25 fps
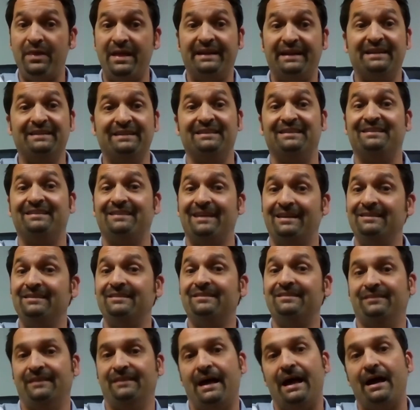They can
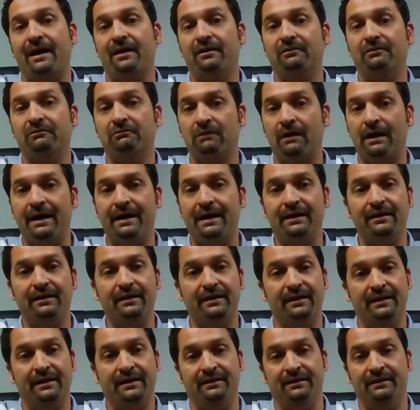sense that, right?
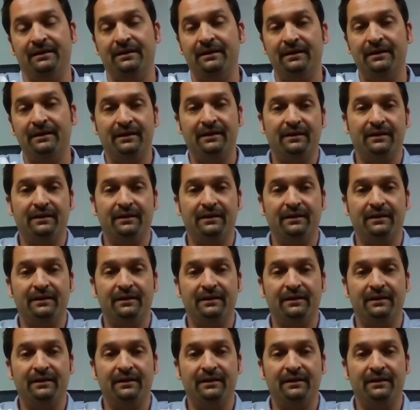And